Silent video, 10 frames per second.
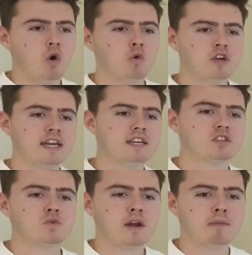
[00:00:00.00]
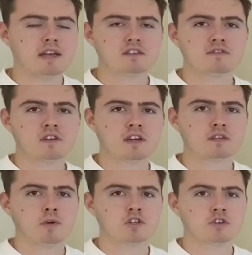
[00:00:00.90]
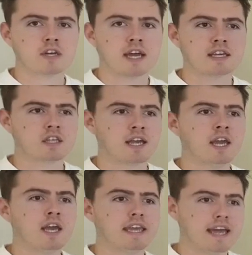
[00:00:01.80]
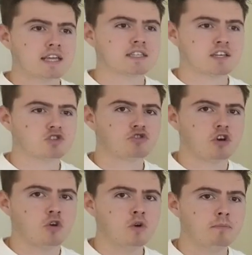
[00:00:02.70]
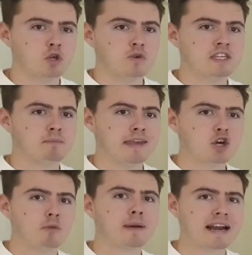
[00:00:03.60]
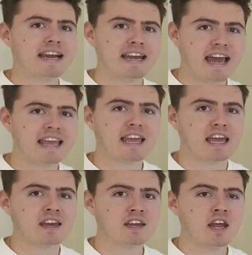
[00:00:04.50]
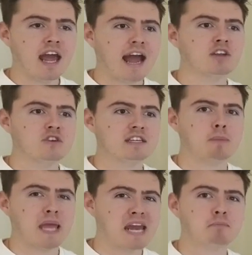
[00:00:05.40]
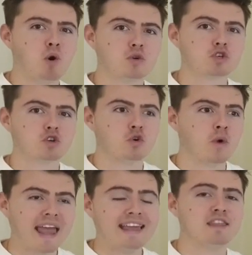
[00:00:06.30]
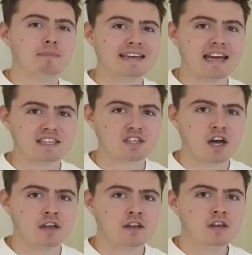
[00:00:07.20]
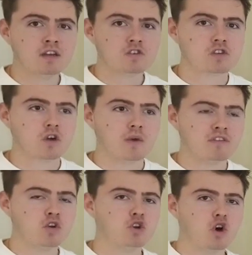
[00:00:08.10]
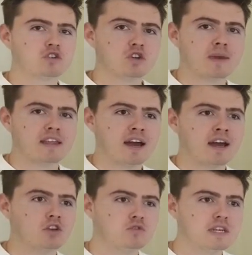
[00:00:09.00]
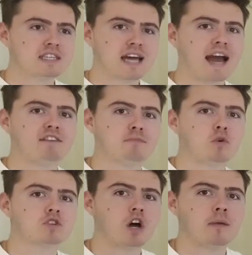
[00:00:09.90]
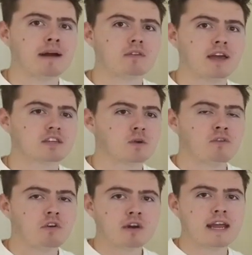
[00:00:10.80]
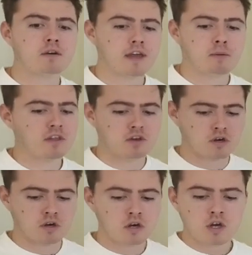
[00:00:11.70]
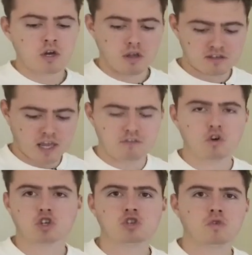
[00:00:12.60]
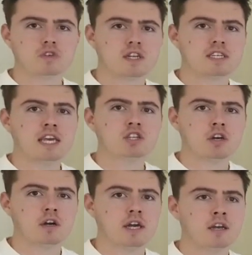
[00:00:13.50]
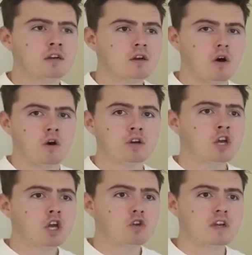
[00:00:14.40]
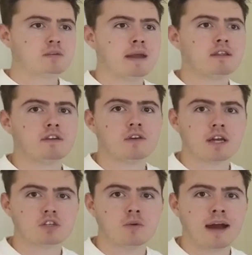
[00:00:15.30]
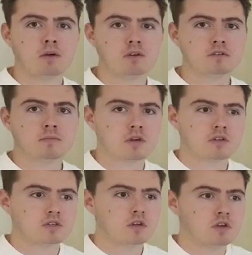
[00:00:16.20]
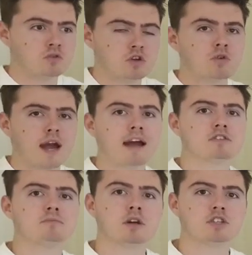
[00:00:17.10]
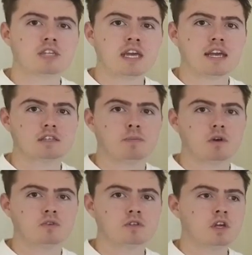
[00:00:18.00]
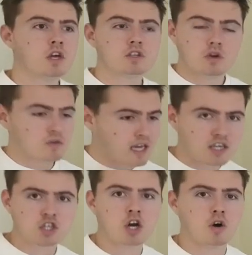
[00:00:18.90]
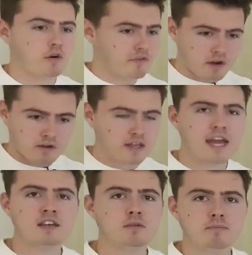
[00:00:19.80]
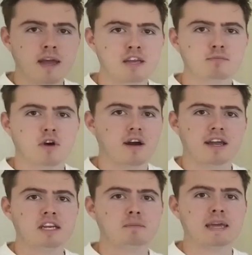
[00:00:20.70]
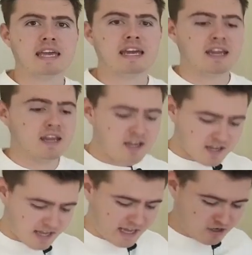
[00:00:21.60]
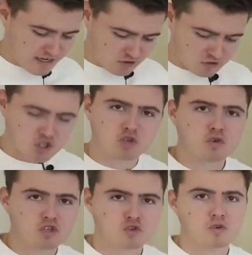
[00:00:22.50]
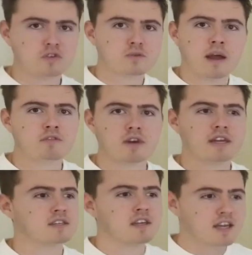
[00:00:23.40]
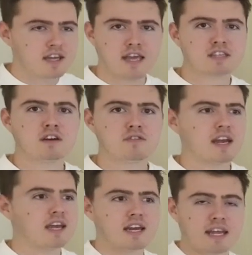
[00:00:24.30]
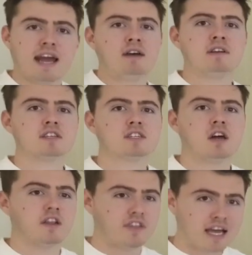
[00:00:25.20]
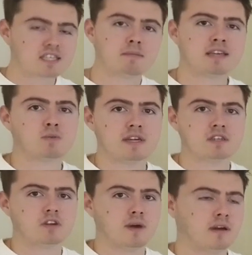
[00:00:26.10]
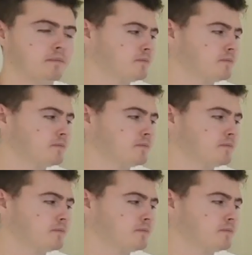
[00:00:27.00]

all you need is 20 minutes of sun exposure a day. It's like, yes, that's true, but you need to be completely naked and you need to be in Portugal in the midday sun. So if you're not doing that, you need to have more time out there. So if you're only out there with your, say you've got shorts and a t-shirt on, you need to be out there for like 2 hours because you don't have as much skin exposed. So get your shirt off, right? get in your bra, get in your bikini, get in your little short shorts, whatever it is. Get yourself naked, get out in the sun. That's the best way to do it.